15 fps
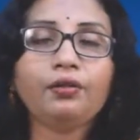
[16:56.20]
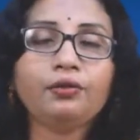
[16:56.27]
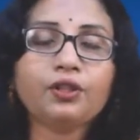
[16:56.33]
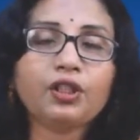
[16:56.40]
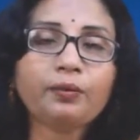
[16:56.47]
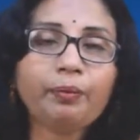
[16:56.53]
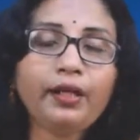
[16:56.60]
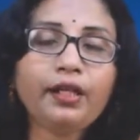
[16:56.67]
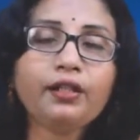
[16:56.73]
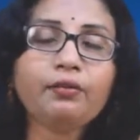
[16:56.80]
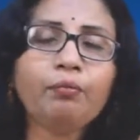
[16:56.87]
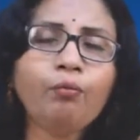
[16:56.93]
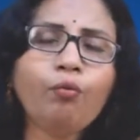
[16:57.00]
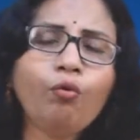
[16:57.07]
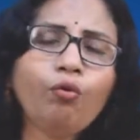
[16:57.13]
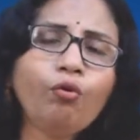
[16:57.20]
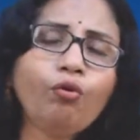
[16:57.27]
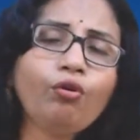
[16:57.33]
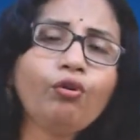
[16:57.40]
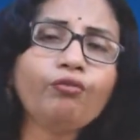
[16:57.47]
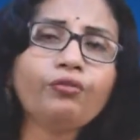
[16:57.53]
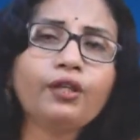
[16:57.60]
spend
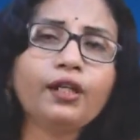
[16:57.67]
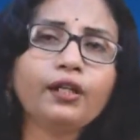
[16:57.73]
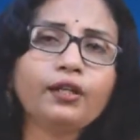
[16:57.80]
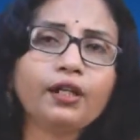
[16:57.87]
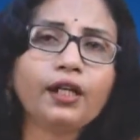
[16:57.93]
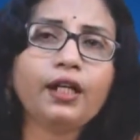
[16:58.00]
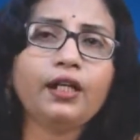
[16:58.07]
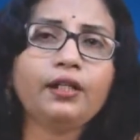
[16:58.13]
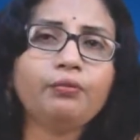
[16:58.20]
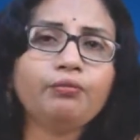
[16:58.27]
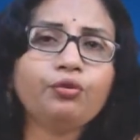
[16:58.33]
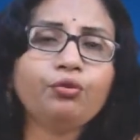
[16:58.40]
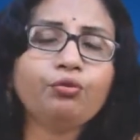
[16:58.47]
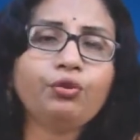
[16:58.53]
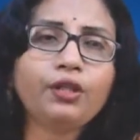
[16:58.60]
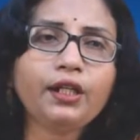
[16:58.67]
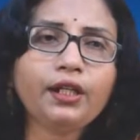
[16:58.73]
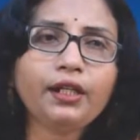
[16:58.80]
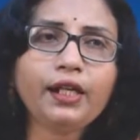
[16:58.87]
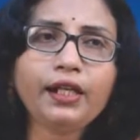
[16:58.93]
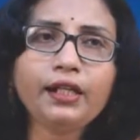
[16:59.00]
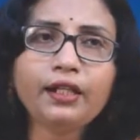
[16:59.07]
more of their time to
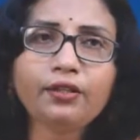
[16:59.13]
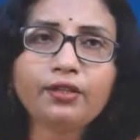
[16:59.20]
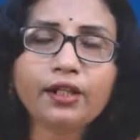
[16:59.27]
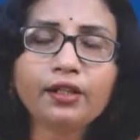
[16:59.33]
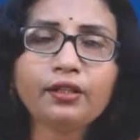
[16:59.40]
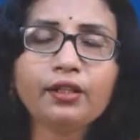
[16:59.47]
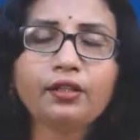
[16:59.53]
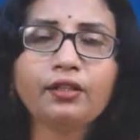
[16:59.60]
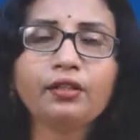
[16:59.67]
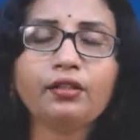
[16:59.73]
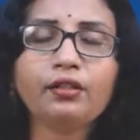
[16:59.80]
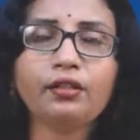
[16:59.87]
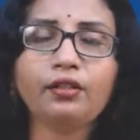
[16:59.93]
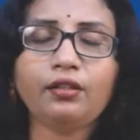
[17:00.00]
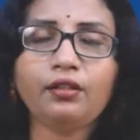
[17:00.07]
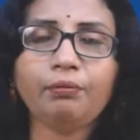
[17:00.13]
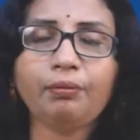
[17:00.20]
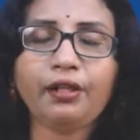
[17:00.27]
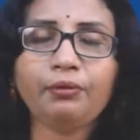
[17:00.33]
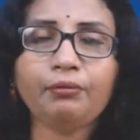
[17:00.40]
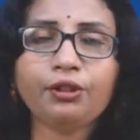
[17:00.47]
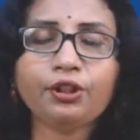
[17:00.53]
take any technical
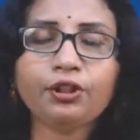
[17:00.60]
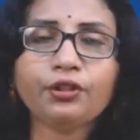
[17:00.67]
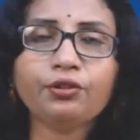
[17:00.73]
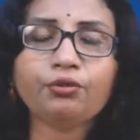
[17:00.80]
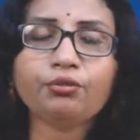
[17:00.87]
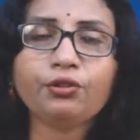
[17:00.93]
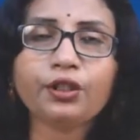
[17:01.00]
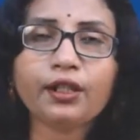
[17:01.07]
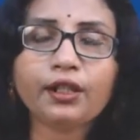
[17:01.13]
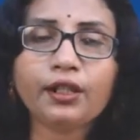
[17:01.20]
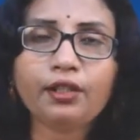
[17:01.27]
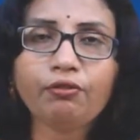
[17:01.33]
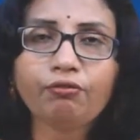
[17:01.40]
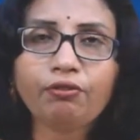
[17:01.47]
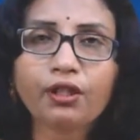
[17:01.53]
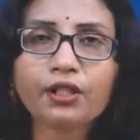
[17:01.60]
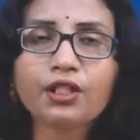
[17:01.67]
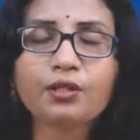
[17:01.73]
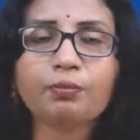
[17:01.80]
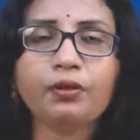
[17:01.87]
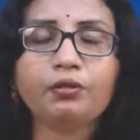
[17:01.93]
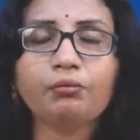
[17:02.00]
permission, to take any
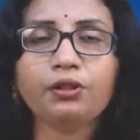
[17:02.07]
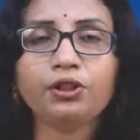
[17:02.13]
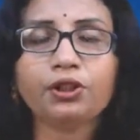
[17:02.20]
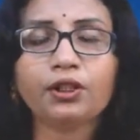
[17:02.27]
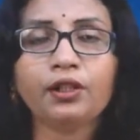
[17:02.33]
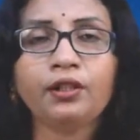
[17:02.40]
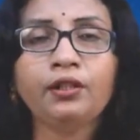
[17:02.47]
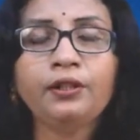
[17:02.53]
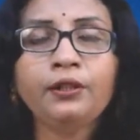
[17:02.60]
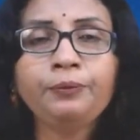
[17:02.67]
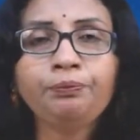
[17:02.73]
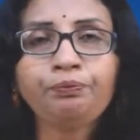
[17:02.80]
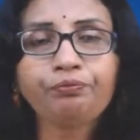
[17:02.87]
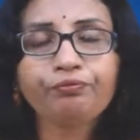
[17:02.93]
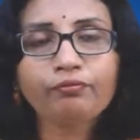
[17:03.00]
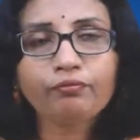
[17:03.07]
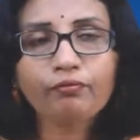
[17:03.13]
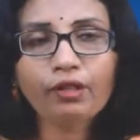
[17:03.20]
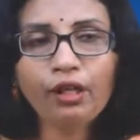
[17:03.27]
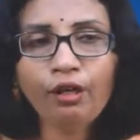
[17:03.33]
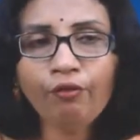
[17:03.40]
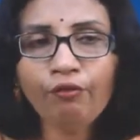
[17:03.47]
funds permission
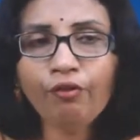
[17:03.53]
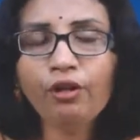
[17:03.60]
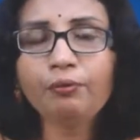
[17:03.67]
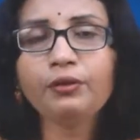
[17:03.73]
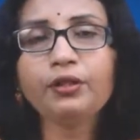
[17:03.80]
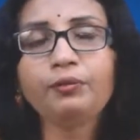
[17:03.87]
from the